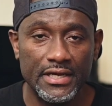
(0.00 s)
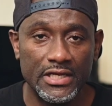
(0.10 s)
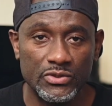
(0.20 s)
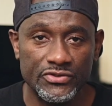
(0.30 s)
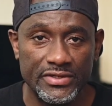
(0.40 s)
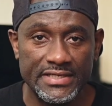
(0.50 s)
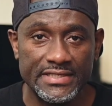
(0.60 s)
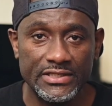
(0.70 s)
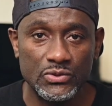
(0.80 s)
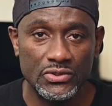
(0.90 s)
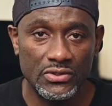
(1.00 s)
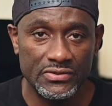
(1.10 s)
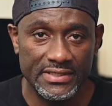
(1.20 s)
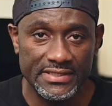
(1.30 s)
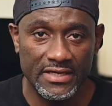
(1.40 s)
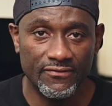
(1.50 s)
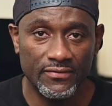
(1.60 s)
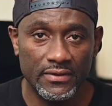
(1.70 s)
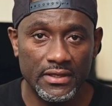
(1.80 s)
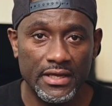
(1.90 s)
It was released in
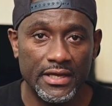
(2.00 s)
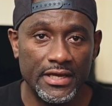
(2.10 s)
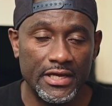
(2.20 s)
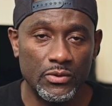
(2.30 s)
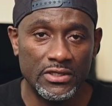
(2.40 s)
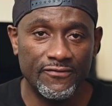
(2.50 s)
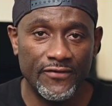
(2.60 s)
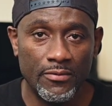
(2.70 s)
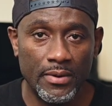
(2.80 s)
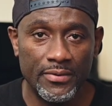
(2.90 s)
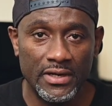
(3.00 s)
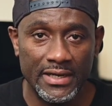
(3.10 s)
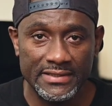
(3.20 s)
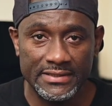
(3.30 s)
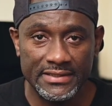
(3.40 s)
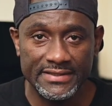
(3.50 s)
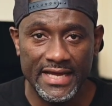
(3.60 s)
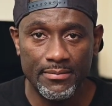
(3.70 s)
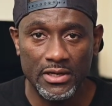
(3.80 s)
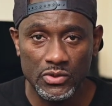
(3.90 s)
2007. It was a very popular lens at the
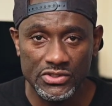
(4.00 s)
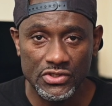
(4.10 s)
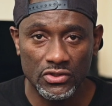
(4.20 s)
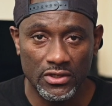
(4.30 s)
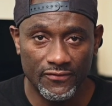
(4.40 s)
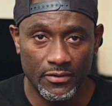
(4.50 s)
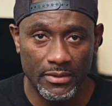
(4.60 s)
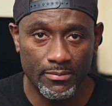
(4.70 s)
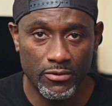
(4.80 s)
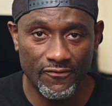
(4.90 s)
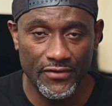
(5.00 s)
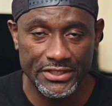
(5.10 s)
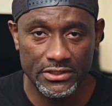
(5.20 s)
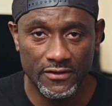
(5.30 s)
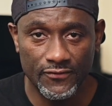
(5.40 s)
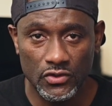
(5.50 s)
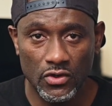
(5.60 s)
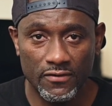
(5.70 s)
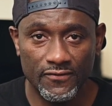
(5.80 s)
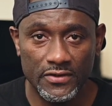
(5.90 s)
time and was sought after by professional
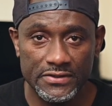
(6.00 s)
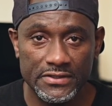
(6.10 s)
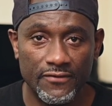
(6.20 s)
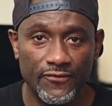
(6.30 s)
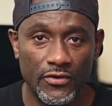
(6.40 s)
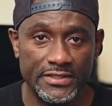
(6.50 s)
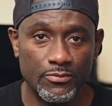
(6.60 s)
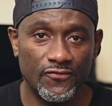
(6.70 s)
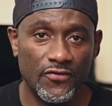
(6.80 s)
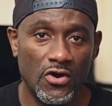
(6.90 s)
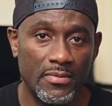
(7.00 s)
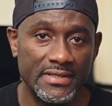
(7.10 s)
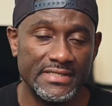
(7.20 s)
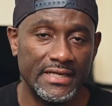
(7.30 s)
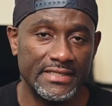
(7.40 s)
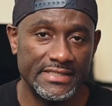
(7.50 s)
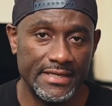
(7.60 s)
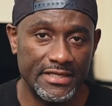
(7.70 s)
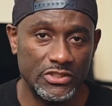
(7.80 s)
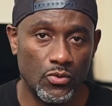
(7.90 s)
photographers for its performance and its
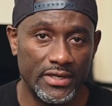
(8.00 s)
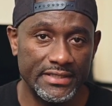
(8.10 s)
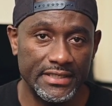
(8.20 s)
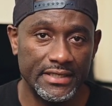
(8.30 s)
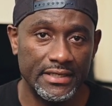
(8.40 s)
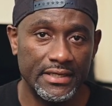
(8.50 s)
image quality.